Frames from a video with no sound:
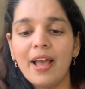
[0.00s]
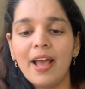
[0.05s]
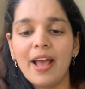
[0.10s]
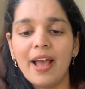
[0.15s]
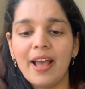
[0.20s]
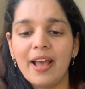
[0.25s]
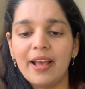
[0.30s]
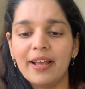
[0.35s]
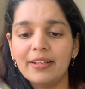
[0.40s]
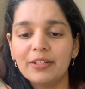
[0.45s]

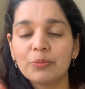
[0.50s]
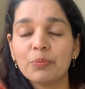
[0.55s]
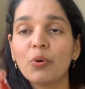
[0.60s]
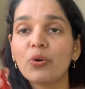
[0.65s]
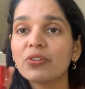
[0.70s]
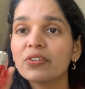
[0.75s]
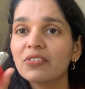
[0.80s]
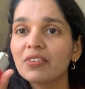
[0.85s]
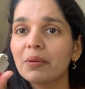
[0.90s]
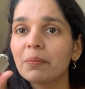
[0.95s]
and
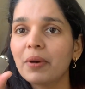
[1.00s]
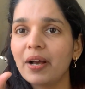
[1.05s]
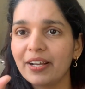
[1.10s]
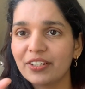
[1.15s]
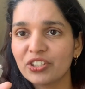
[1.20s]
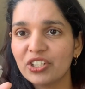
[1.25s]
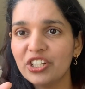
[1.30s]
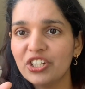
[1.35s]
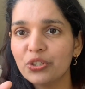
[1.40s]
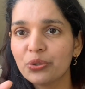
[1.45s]
both of them are
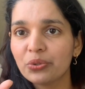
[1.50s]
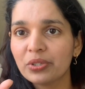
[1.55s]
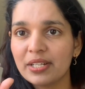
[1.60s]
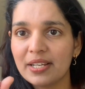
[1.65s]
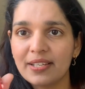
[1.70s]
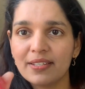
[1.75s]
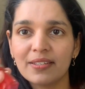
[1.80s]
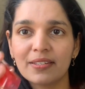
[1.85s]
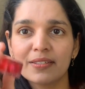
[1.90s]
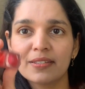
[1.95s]
actually new
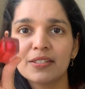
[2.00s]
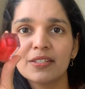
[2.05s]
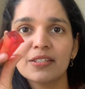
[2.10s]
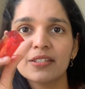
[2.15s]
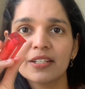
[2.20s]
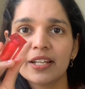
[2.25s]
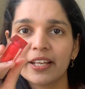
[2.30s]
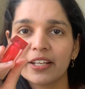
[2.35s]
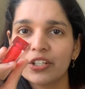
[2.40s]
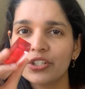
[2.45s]
releases. This
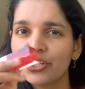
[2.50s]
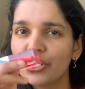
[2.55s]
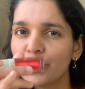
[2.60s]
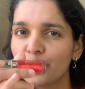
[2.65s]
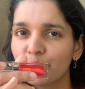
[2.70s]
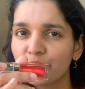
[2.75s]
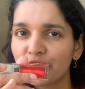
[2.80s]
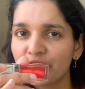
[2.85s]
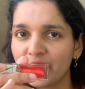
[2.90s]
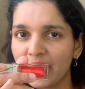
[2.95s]
is like a
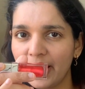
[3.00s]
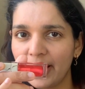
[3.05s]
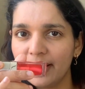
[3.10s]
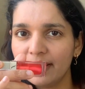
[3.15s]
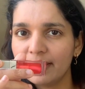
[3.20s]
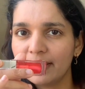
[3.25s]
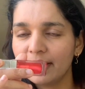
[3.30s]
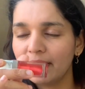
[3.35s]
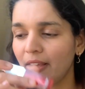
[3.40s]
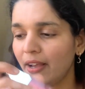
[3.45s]
new
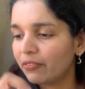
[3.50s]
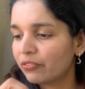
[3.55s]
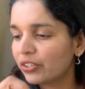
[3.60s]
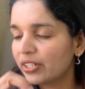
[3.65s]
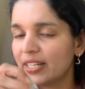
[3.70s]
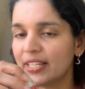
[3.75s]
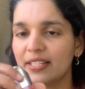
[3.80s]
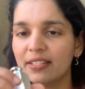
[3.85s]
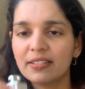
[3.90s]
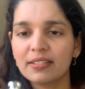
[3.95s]
shade they have
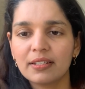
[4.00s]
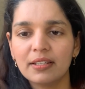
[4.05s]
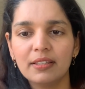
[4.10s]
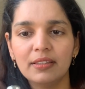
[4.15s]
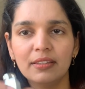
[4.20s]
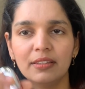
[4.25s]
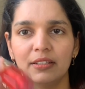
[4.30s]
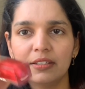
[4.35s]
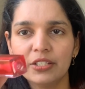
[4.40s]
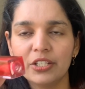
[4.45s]
released
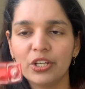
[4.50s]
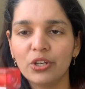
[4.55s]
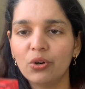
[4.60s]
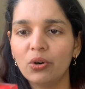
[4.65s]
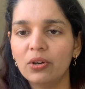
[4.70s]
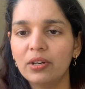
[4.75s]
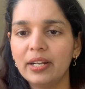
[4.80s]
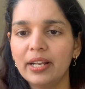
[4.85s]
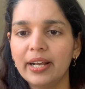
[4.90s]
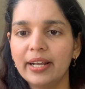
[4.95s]
in the
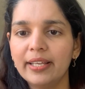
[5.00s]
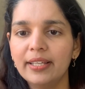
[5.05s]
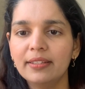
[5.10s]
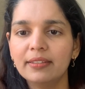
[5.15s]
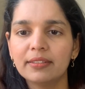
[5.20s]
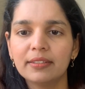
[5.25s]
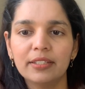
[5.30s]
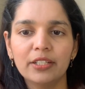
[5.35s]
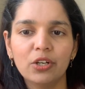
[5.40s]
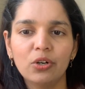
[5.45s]
Dior line,
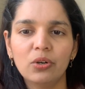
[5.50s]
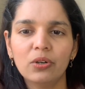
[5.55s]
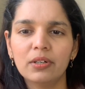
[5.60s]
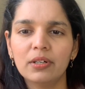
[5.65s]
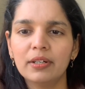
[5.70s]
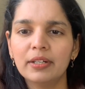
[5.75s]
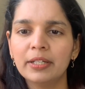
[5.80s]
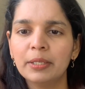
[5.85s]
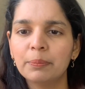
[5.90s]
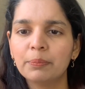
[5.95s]
the
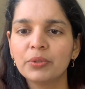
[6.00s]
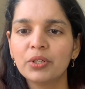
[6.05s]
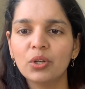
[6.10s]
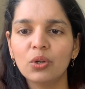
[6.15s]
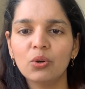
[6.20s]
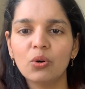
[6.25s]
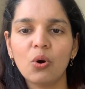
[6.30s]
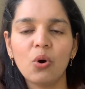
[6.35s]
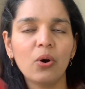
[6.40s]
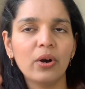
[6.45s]
Dior Lip
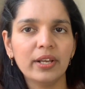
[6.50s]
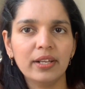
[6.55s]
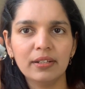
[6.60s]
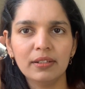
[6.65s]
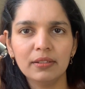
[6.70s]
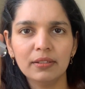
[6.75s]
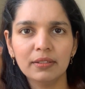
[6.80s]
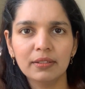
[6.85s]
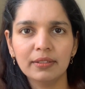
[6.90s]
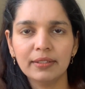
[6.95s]
Glow
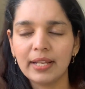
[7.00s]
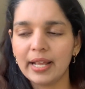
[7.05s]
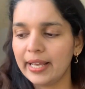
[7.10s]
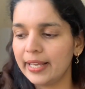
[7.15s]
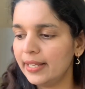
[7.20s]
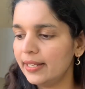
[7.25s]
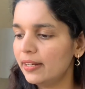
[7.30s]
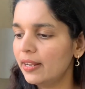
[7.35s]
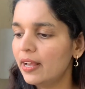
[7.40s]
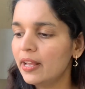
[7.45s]
Oil
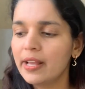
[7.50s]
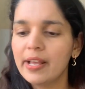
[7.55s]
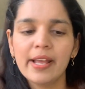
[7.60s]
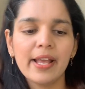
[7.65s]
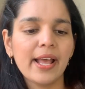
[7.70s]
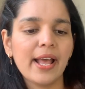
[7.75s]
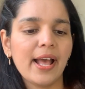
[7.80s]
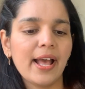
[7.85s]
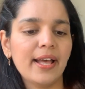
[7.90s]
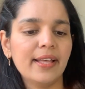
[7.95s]
line.
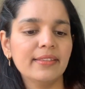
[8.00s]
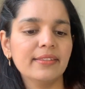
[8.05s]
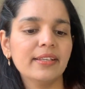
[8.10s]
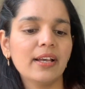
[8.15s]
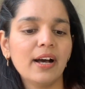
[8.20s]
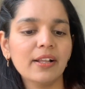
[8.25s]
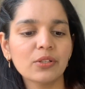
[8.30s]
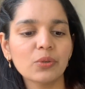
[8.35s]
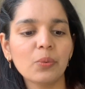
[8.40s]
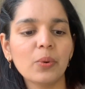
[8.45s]
And the
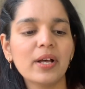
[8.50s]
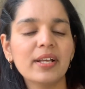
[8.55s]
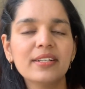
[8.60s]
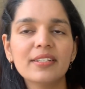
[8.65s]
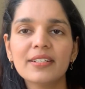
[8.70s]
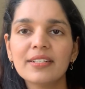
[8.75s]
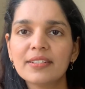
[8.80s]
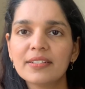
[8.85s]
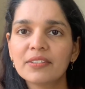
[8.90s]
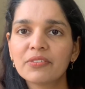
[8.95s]
other one
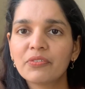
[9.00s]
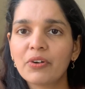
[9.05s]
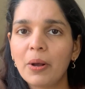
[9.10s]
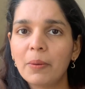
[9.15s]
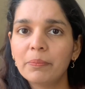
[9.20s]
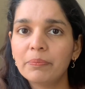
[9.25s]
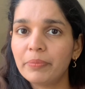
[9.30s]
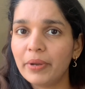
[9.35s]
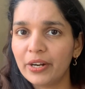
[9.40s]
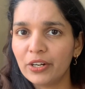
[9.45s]
is
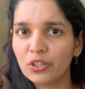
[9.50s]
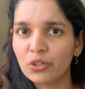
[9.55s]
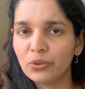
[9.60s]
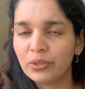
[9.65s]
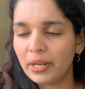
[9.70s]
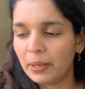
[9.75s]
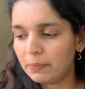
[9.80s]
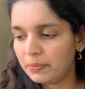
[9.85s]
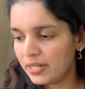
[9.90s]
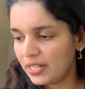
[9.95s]
from
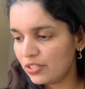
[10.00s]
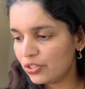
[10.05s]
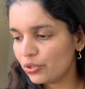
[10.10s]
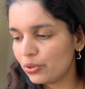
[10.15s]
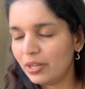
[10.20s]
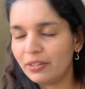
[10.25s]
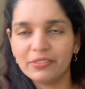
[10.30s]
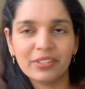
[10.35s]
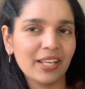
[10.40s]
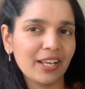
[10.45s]
Perricone MD. So
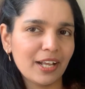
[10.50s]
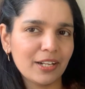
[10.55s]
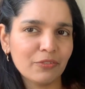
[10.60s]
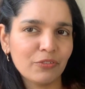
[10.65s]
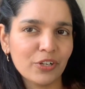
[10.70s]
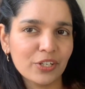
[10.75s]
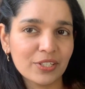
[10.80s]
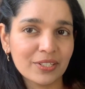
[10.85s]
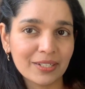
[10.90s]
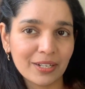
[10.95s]
I think I'll
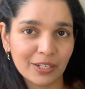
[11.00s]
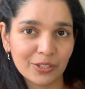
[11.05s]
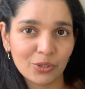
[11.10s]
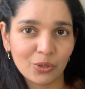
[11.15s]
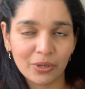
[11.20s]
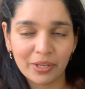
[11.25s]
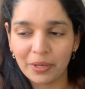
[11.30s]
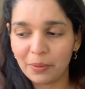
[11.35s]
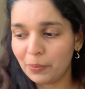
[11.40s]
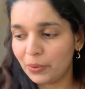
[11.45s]
first start
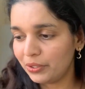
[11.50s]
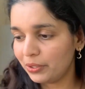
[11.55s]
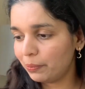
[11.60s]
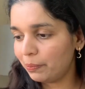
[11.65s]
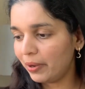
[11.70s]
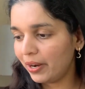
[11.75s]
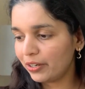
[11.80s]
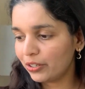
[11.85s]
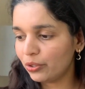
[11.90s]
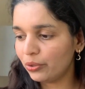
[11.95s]
talking about the
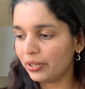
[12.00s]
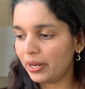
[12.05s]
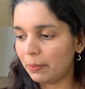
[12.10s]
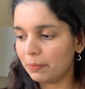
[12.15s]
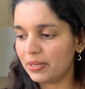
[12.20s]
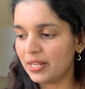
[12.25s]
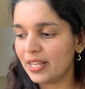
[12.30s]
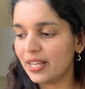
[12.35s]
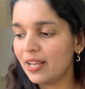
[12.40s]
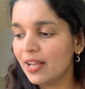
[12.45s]
Perricone
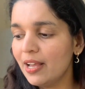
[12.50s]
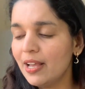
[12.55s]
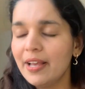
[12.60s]
MD.